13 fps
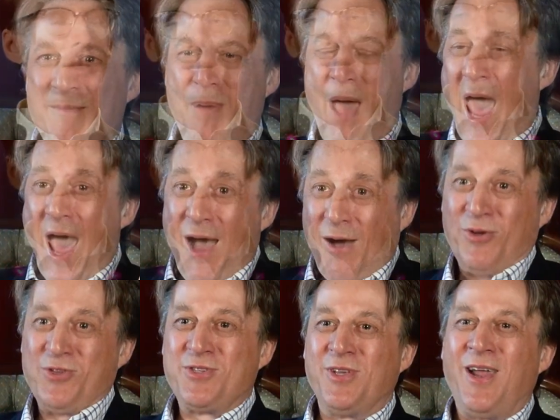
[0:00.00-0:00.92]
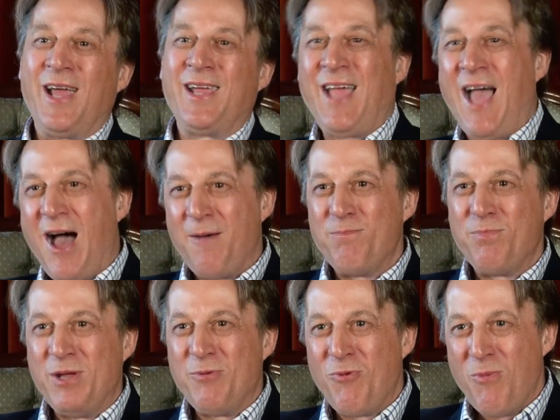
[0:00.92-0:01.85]
powers that I can't
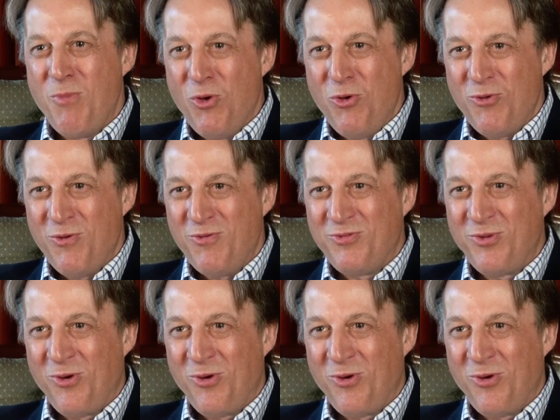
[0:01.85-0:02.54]
be removed,